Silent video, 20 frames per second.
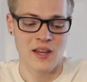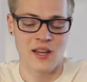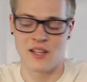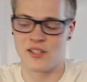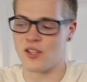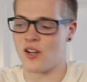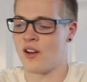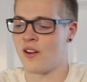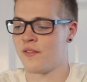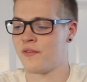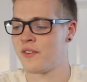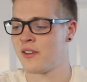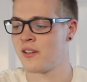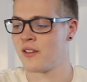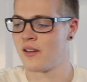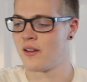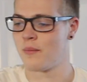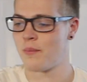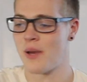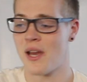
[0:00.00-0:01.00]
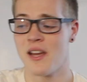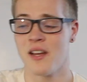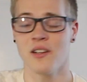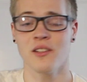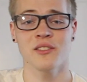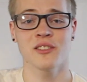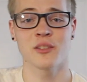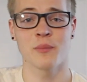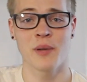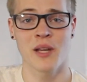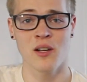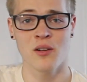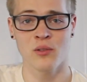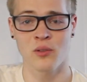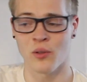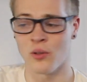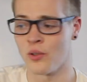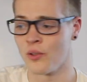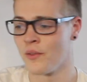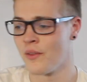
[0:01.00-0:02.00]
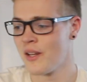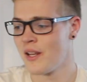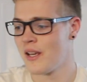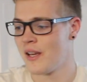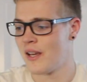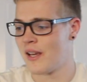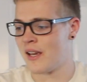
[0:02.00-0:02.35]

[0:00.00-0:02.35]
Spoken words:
It's often pale to pale gold